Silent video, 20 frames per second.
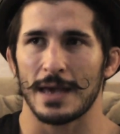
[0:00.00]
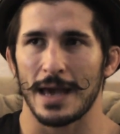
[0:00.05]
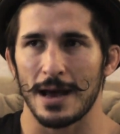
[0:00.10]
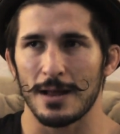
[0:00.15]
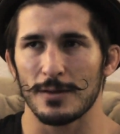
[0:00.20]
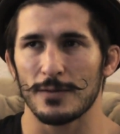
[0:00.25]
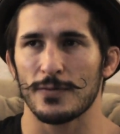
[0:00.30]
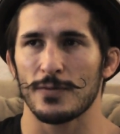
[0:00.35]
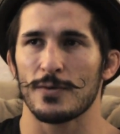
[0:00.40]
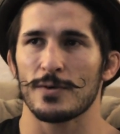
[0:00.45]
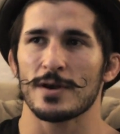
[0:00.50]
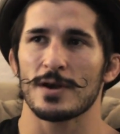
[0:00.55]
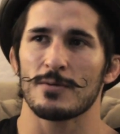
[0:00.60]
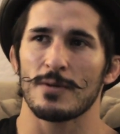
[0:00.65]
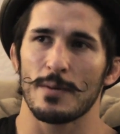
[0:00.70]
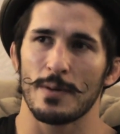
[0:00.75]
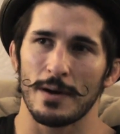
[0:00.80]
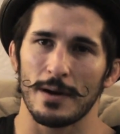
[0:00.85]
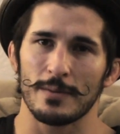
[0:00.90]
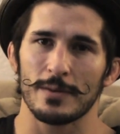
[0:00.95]
California
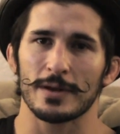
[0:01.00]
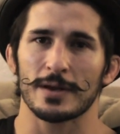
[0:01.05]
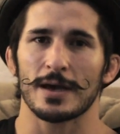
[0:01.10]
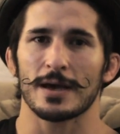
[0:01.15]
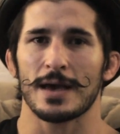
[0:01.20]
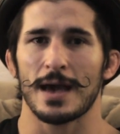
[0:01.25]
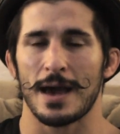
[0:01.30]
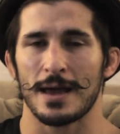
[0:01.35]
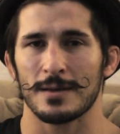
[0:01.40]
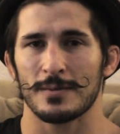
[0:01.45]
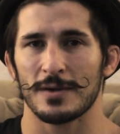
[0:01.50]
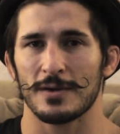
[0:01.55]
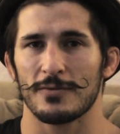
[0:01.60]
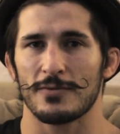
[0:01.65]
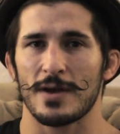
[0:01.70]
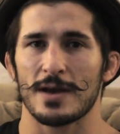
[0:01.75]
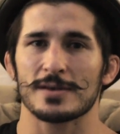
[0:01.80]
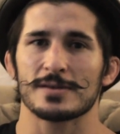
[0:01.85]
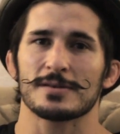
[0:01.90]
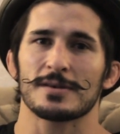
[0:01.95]
Republic Academy of
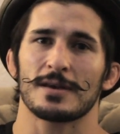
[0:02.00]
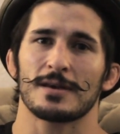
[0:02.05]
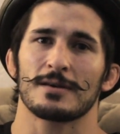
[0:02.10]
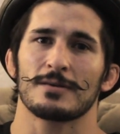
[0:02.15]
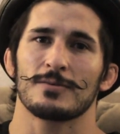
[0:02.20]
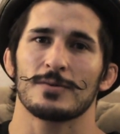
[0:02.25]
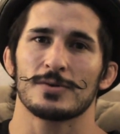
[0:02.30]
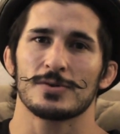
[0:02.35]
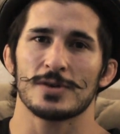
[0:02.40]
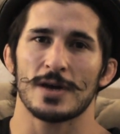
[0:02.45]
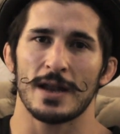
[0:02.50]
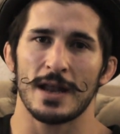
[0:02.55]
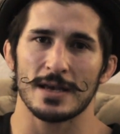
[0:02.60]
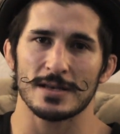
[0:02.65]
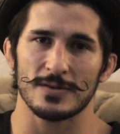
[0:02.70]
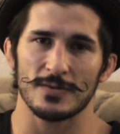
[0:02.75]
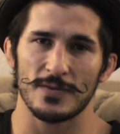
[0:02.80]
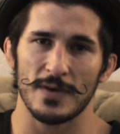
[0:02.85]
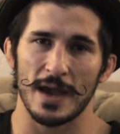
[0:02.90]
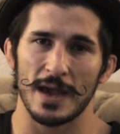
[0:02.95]
Wrestling with John
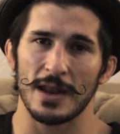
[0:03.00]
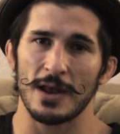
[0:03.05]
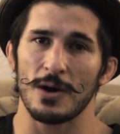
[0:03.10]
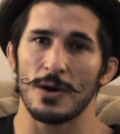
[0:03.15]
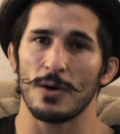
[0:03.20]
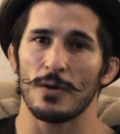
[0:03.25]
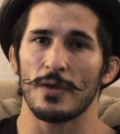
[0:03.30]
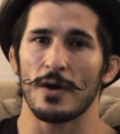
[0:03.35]
Azevedo,